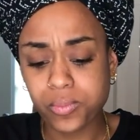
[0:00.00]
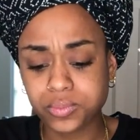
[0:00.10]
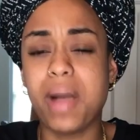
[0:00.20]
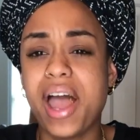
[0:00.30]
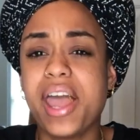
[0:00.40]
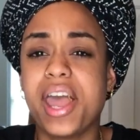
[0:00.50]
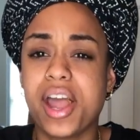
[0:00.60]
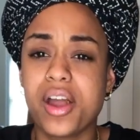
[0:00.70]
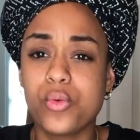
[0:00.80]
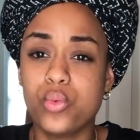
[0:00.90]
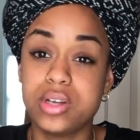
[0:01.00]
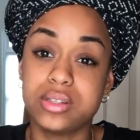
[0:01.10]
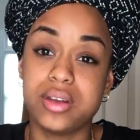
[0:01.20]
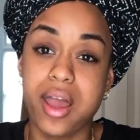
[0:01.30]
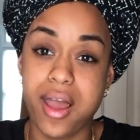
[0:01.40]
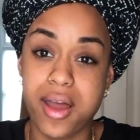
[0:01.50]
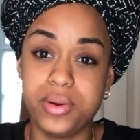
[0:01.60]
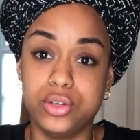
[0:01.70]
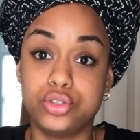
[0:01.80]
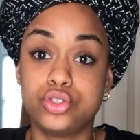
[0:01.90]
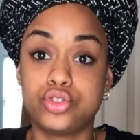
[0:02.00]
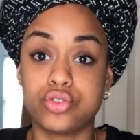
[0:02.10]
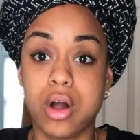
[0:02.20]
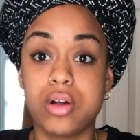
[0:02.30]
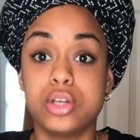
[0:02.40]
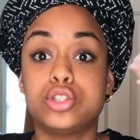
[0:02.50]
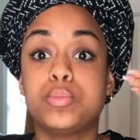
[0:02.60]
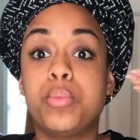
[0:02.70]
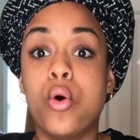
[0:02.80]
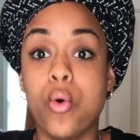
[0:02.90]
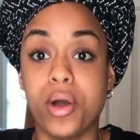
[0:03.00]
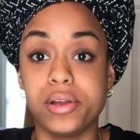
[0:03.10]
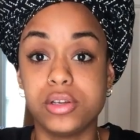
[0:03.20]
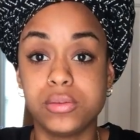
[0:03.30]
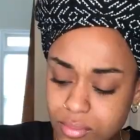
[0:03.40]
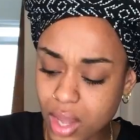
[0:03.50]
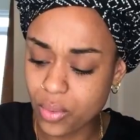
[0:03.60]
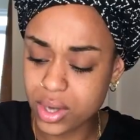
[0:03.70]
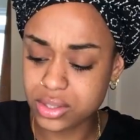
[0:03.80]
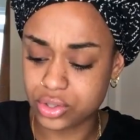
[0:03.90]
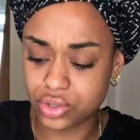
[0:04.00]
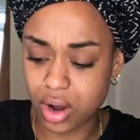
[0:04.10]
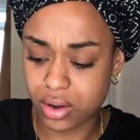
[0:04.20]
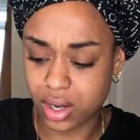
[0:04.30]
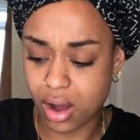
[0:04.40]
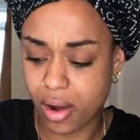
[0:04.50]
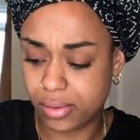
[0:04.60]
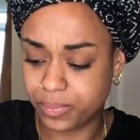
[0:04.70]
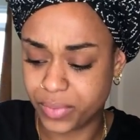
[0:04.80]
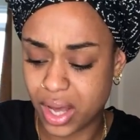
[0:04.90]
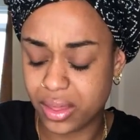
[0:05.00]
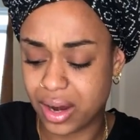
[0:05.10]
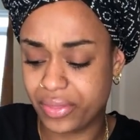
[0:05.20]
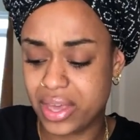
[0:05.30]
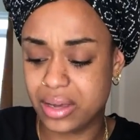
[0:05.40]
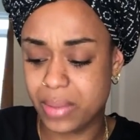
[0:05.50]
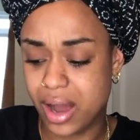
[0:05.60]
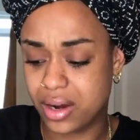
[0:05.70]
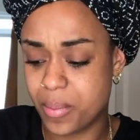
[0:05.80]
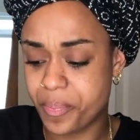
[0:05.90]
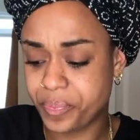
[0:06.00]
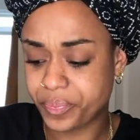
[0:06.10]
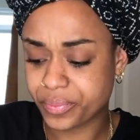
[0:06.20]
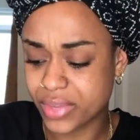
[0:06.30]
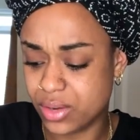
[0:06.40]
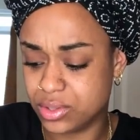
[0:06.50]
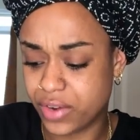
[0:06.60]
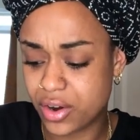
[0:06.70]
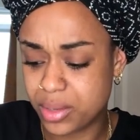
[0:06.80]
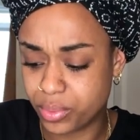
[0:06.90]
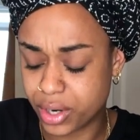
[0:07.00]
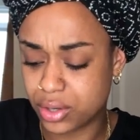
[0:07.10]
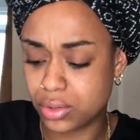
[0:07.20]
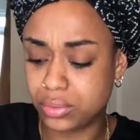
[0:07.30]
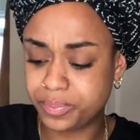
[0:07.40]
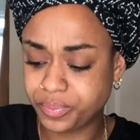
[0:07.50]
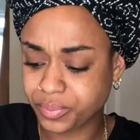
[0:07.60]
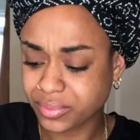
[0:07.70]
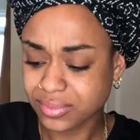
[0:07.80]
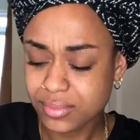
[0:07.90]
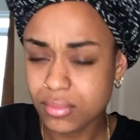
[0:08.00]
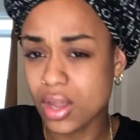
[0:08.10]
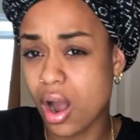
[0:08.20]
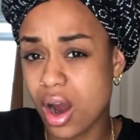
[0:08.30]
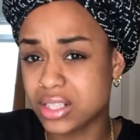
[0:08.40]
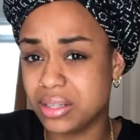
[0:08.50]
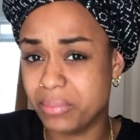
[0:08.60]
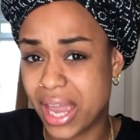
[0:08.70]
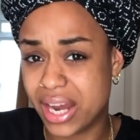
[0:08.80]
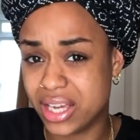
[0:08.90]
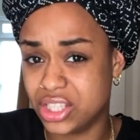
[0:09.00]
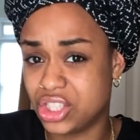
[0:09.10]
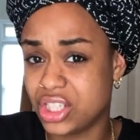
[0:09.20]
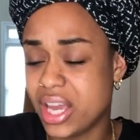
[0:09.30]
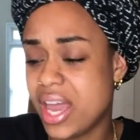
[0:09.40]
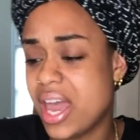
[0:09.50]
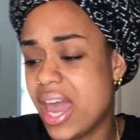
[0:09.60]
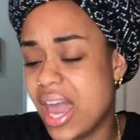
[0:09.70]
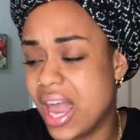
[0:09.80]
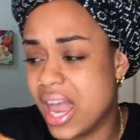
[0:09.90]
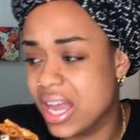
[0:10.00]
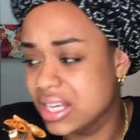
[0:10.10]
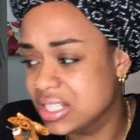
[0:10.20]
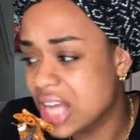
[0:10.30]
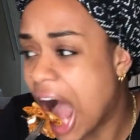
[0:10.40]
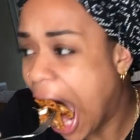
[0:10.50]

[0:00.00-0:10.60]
My hair wasn't at its strongest point. It wasn't strong at all, now that I think about it. It was very brittle, hard to manage, and